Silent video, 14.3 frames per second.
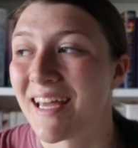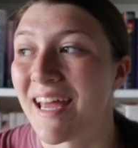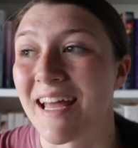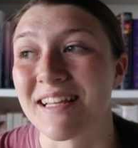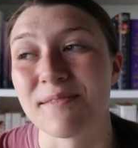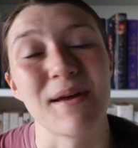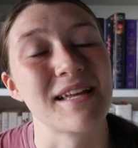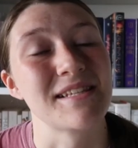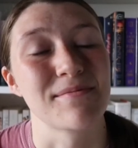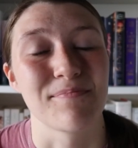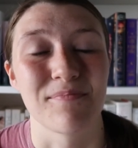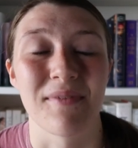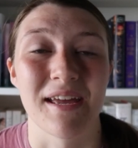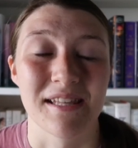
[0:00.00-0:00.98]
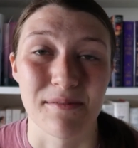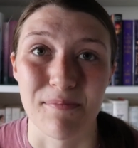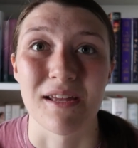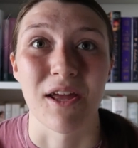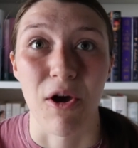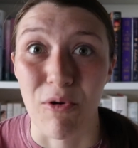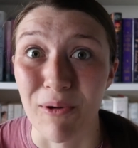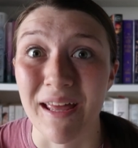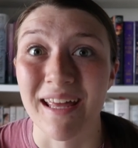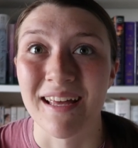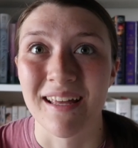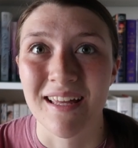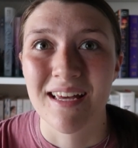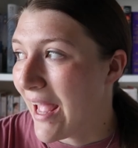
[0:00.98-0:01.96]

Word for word: it's been going.